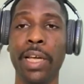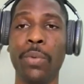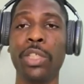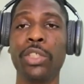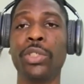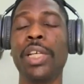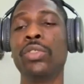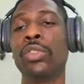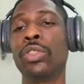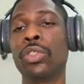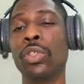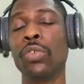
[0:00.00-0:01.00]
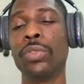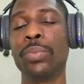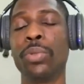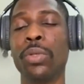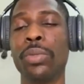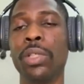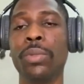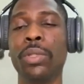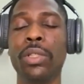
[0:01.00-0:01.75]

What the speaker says: and we're trying to solve the problem.